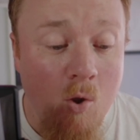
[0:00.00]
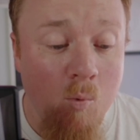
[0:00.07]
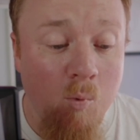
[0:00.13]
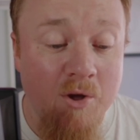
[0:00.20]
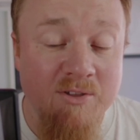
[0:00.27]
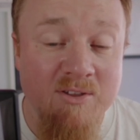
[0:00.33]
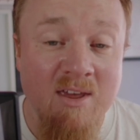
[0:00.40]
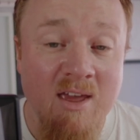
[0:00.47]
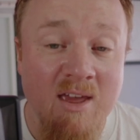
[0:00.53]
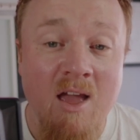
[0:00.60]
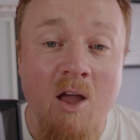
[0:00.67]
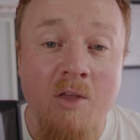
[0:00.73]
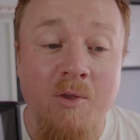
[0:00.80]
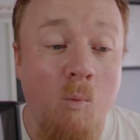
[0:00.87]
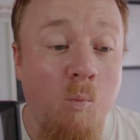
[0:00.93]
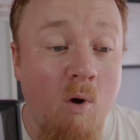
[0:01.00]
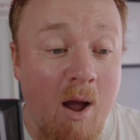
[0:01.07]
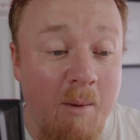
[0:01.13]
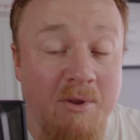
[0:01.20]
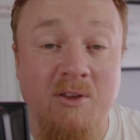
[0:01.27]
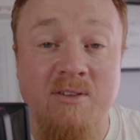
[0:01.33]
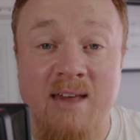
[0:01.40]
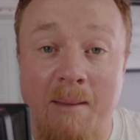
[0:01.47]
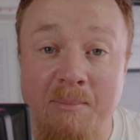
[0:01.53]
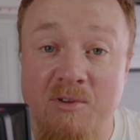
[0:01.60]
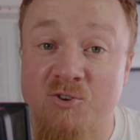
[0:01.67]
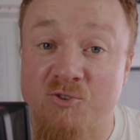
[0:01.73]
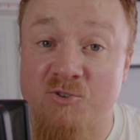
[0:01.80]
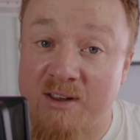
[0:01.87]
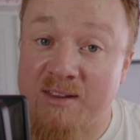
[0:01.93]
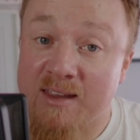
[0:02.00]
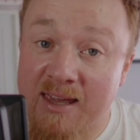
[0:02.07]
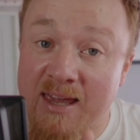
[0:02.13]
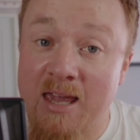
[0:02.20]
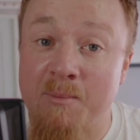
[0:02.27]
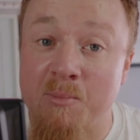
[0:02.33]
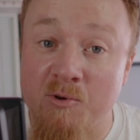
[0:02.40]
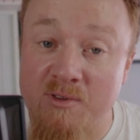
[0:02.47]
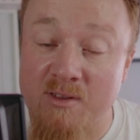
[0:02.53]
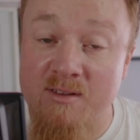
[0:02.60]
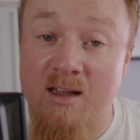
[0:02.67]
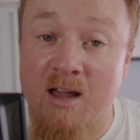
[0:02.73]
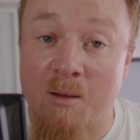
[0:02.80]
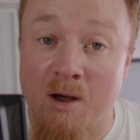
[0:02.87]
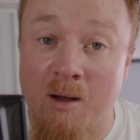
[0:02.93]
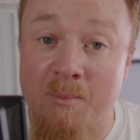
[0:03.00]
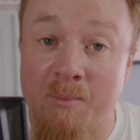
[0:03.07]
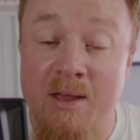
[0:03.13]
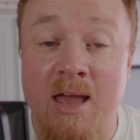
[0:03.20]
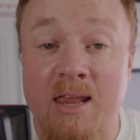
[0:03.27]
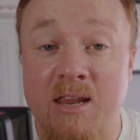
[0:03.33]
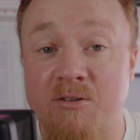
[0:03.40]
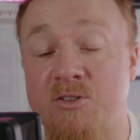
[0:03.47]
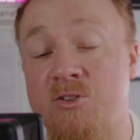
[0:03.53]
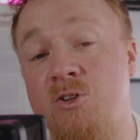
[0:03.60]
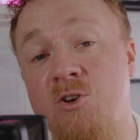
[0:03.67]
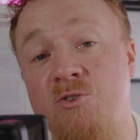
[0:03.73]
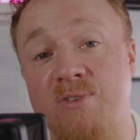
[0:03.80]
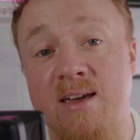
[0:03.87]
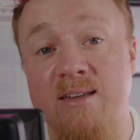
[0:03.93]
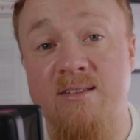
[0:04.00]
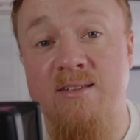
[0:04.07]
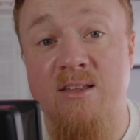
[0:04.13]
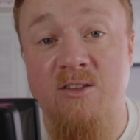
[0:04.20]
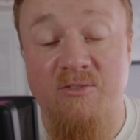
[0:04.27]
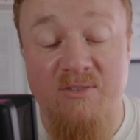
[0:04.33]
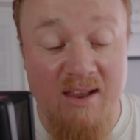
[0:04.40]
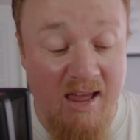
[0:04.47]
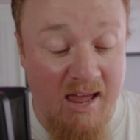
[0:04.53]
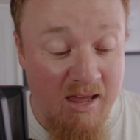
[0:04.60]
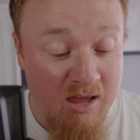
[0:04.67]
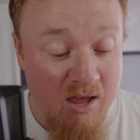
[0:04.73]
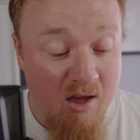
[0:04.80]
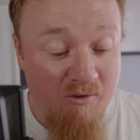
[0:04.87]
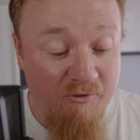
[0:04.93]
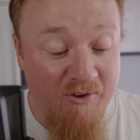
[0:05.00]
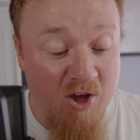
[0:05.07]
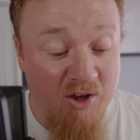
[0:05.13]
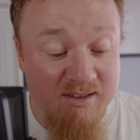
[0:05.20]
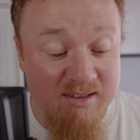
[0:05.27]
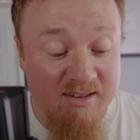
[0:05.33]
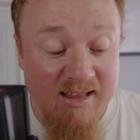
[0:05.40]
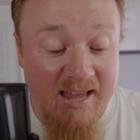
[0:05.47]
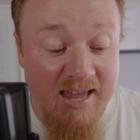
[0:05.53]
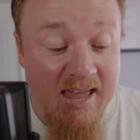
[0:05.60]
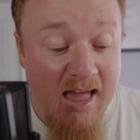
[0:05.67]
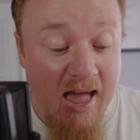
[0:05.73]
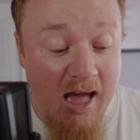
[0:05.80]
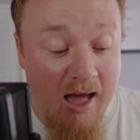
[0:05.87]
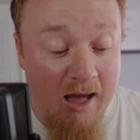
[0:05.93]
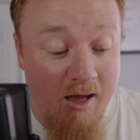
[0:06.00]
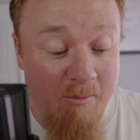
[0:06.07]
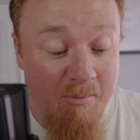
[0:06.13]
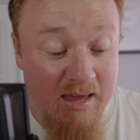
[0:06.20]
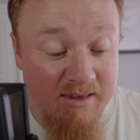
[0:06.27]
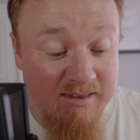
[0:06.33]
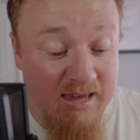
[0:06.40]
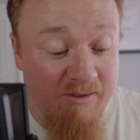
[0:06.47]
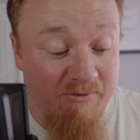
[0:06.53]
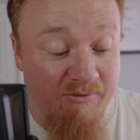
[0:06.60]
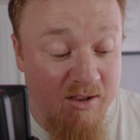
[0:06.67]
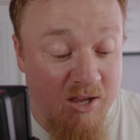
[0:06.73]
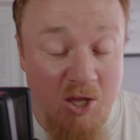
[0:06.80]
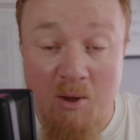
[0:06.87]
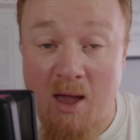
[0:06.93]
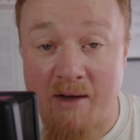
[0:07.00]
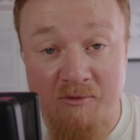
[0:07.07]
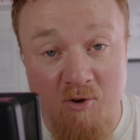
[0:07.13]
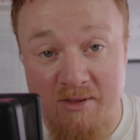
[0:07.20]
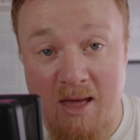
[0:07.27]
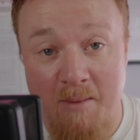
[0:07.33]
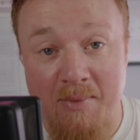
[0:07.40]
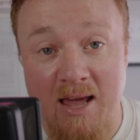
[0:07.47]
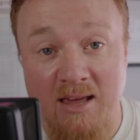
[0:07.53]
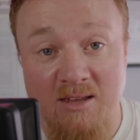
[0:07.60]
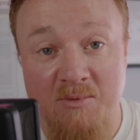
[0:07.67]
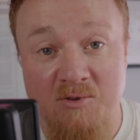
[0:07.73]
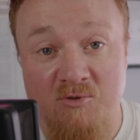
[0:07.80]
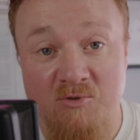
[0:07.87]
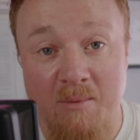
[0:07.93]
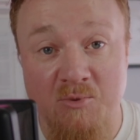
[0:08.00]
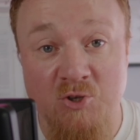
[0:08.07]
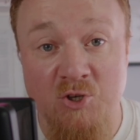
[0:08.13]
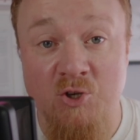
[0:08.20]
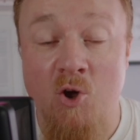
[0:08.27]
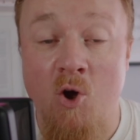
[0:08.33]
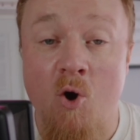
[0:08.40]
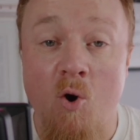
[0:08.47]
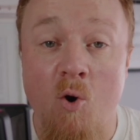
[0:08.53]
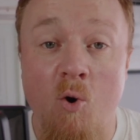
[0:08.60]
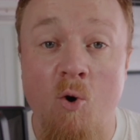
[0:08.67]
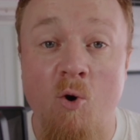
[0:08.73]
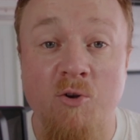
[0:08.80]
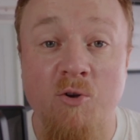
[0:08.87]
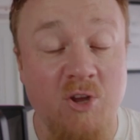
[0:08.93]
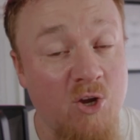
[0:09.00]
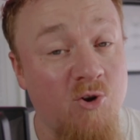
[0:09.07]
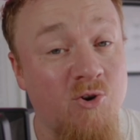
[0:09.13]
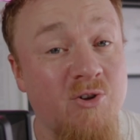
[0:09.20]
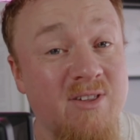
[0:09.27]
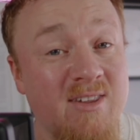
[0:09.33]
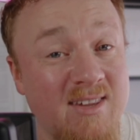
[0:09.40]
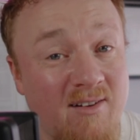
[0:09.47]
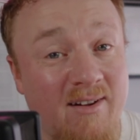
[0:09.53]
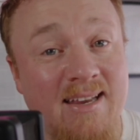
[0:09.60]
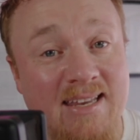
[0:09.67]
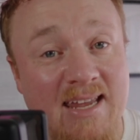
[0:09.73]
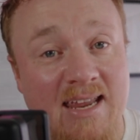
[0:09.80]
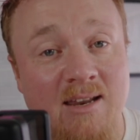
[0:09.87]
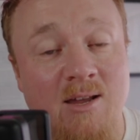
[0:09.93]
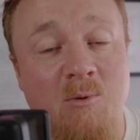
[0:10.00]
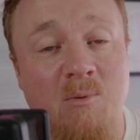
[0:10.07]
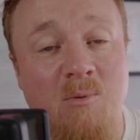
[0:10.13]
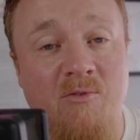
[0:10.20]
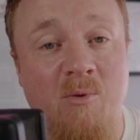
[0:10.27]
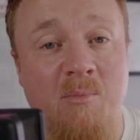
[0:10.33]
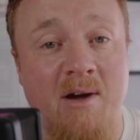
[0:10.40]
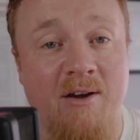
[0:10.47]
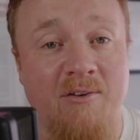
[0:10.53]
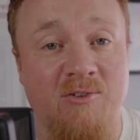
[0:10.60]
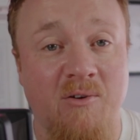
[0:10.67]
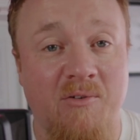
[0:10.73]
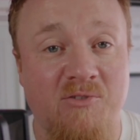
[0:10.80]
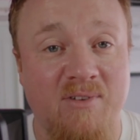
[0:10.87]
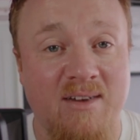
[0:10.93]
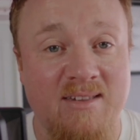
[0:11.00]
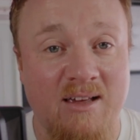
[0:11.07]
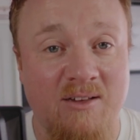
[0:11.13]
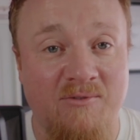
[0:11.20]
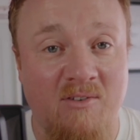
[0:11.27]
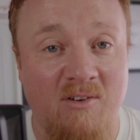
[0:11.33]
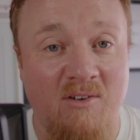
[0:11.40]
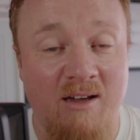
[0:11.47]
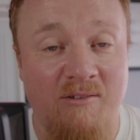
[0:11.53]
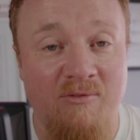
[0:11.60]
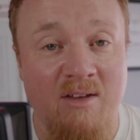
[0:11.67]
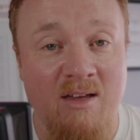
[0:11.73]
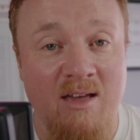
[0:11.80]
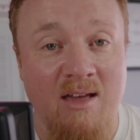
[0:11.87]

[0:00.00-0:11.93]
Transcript: was that why, when you tap the screen, the keyboard doesn't come up. There are two reasons for that. Firstly, it's either that you haven't got that paid subscription or that you're not signed in with your Microsoft 365